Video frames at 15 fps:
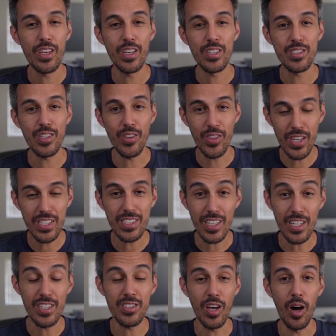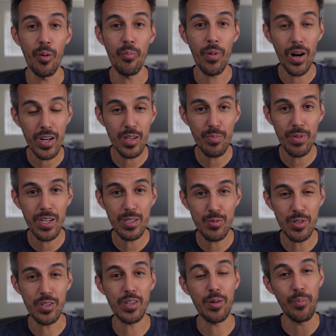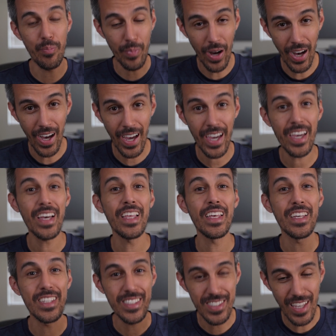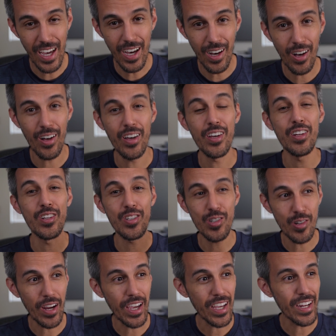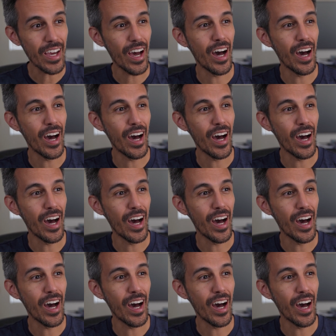So this is a marketplace where you can buy, sell, trade